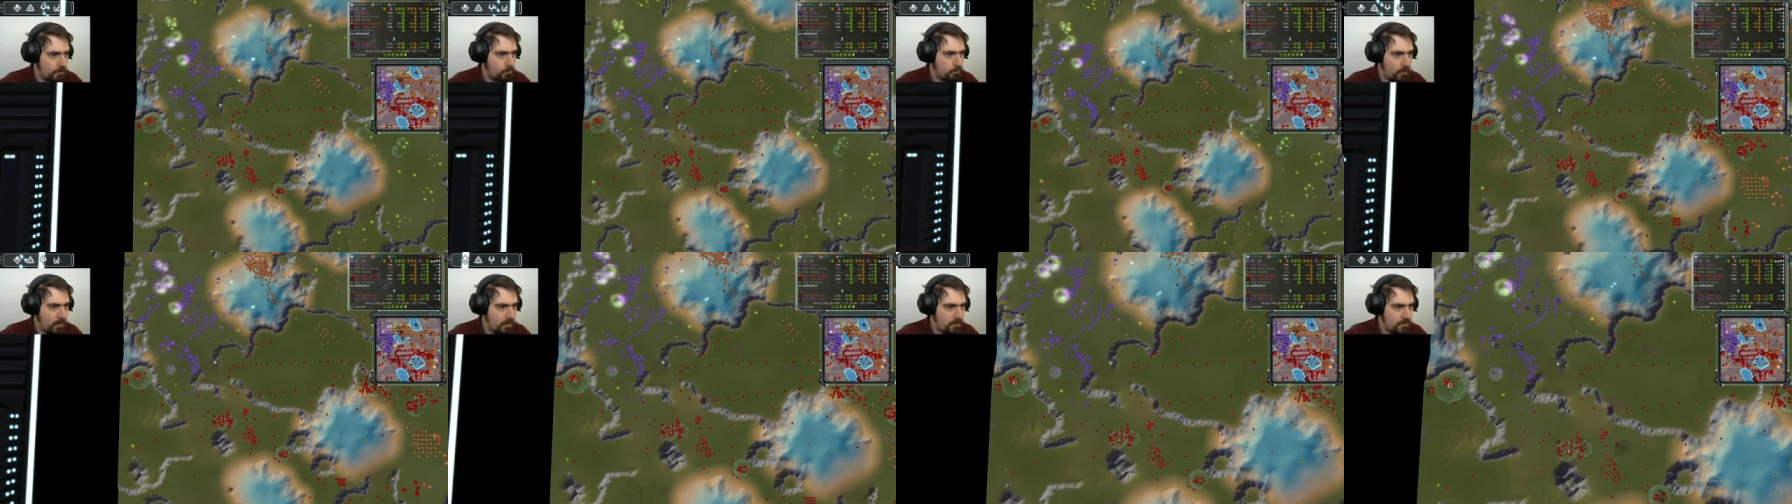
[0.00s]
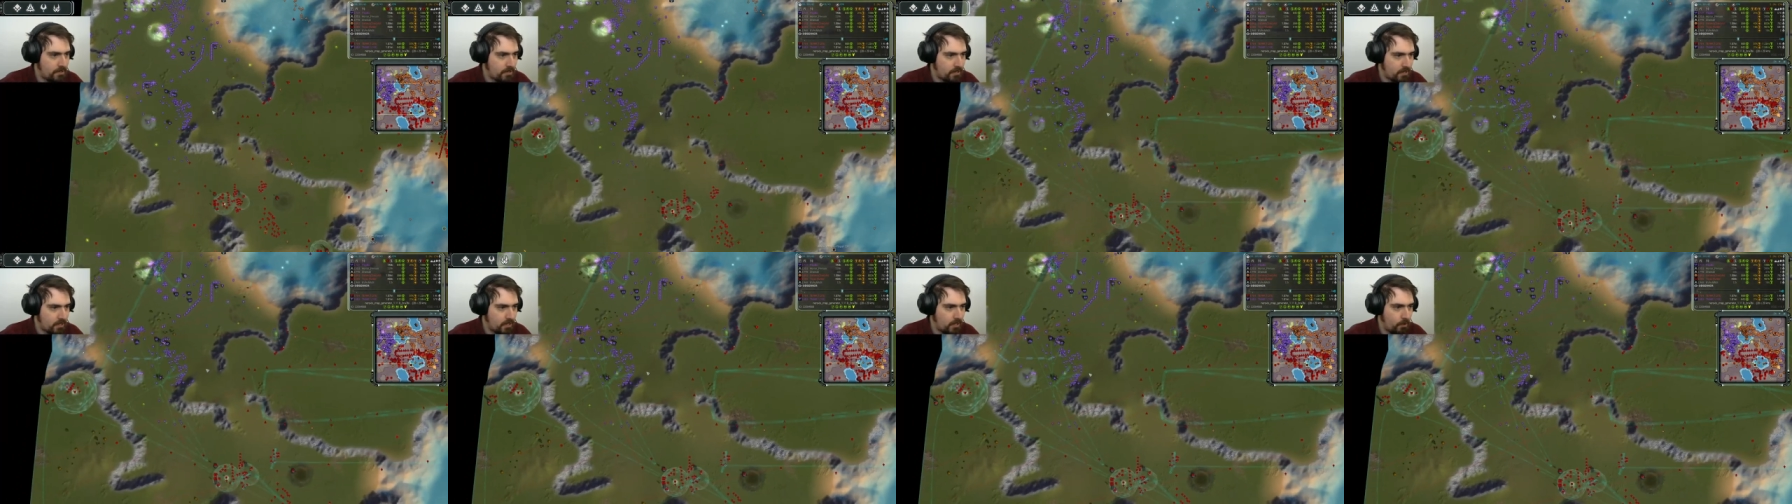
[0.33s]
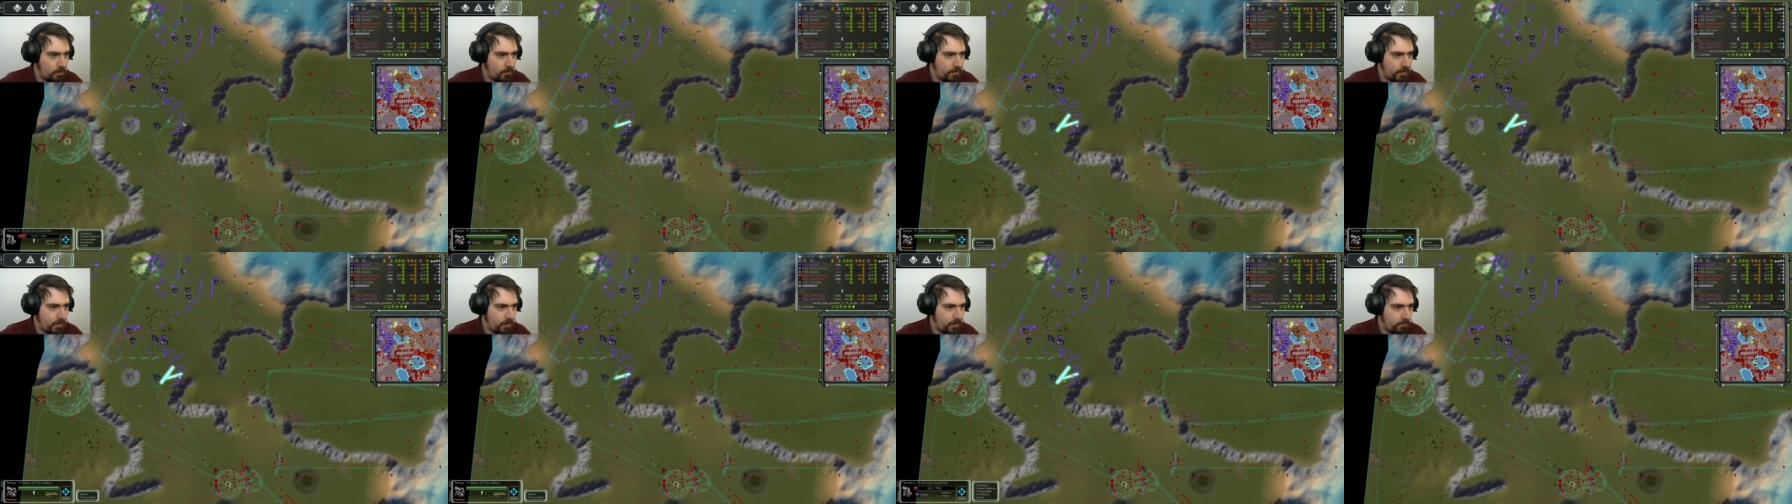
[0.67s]
Where's it
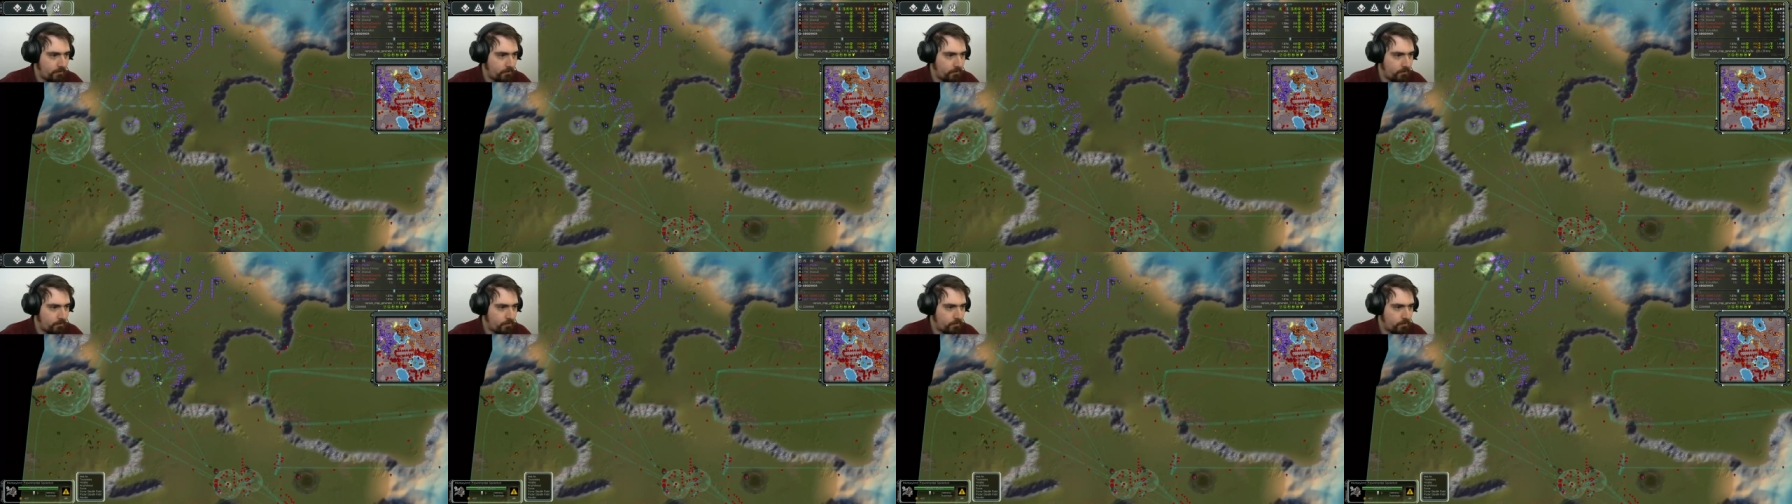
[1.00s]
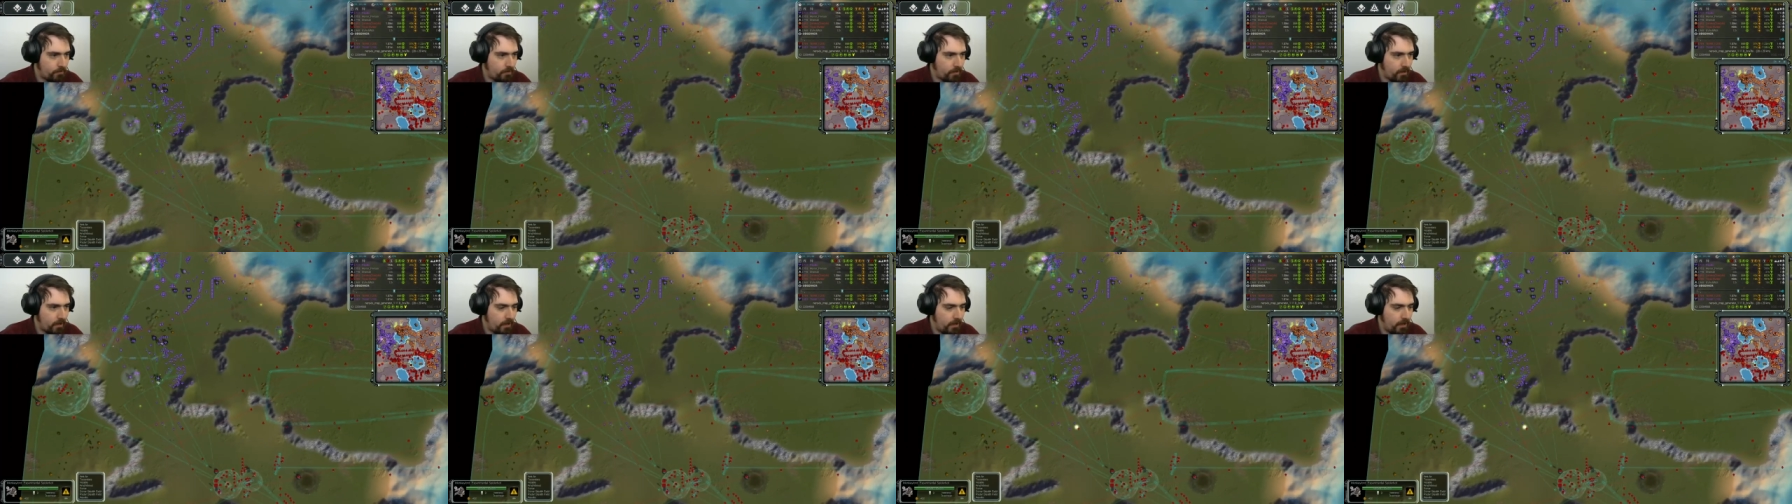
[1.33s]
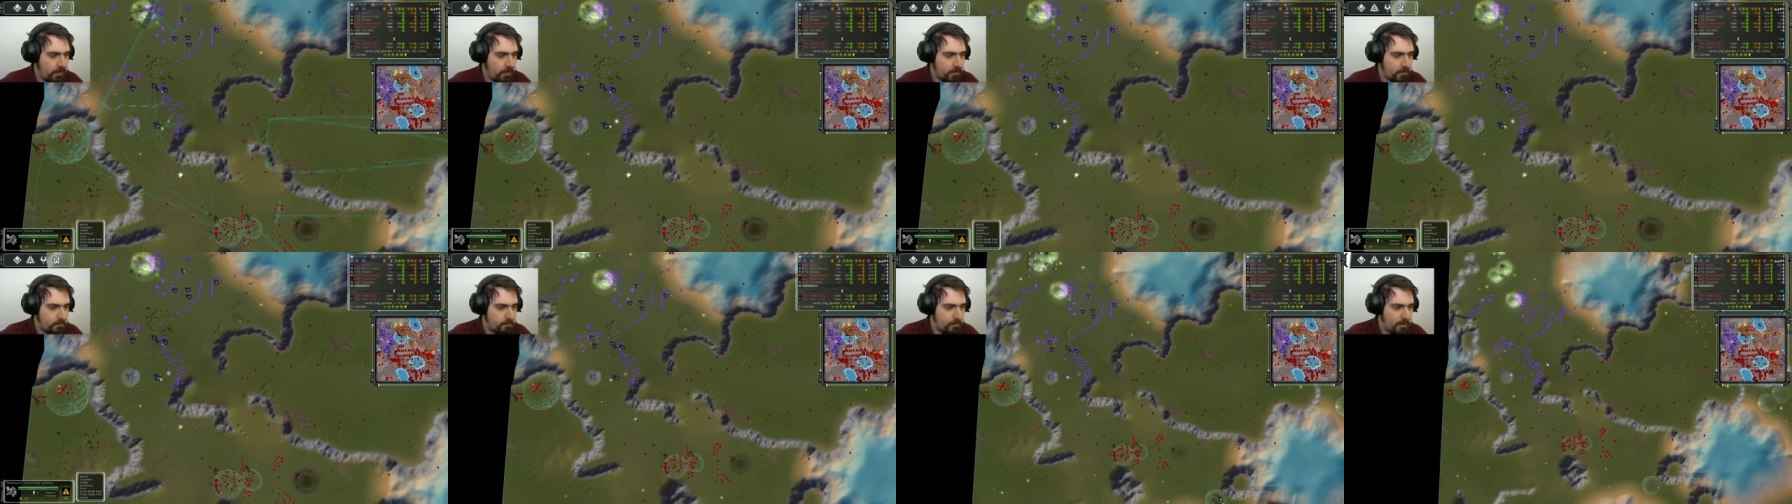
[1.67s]
going?
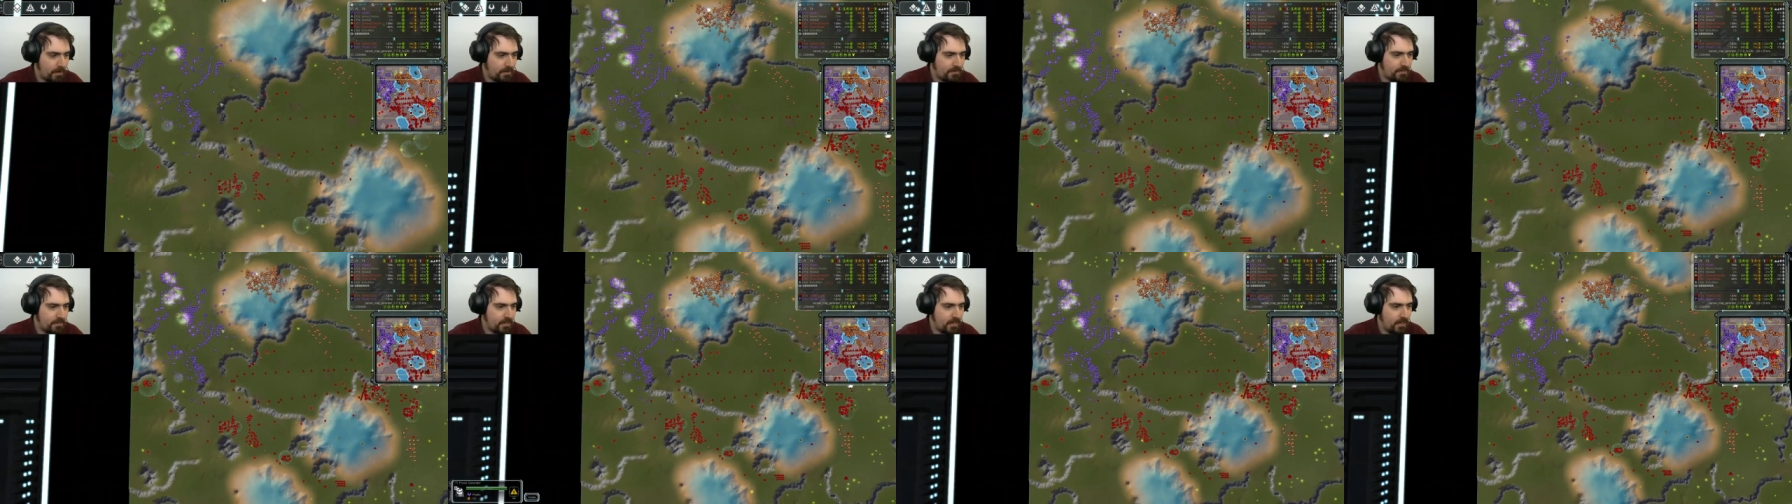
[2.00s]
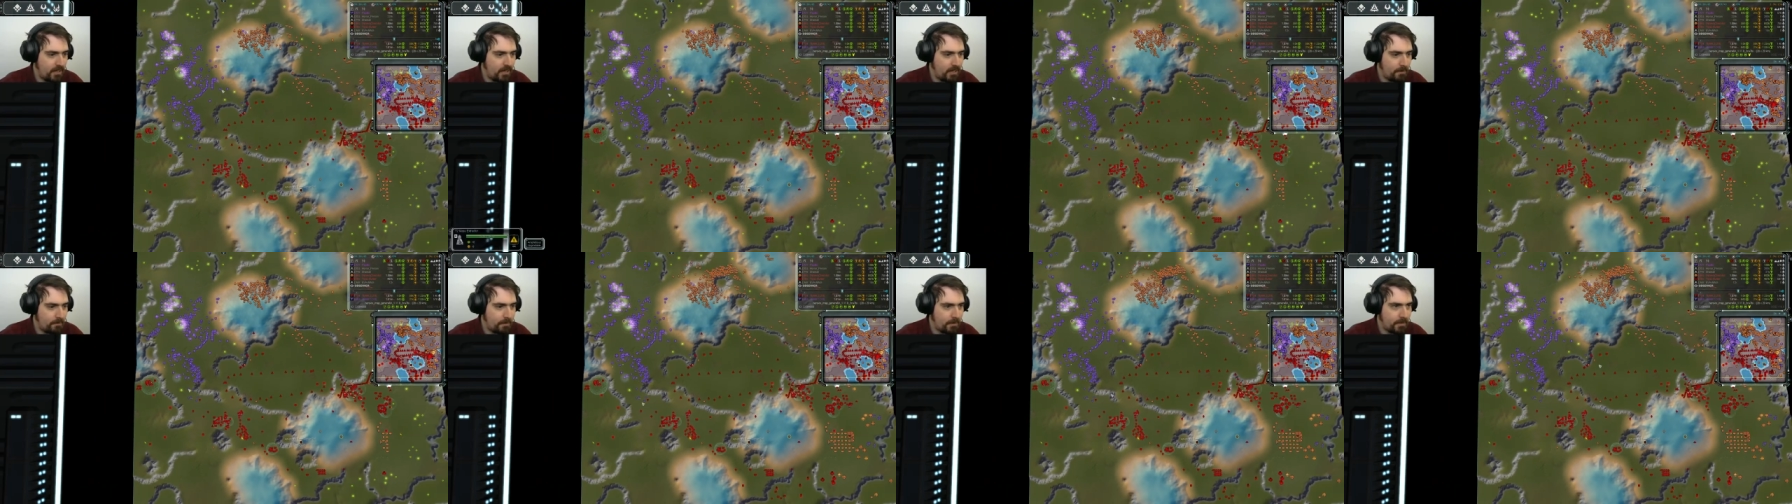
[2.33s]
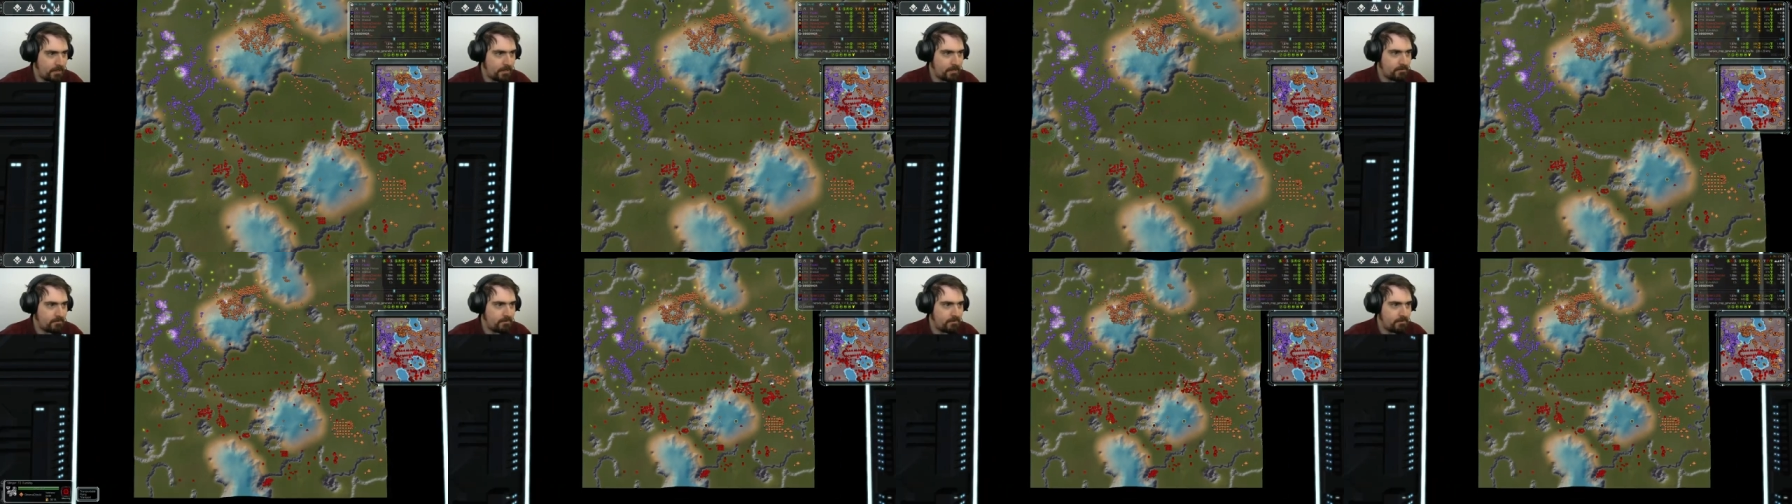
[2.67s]
It's massing up, it's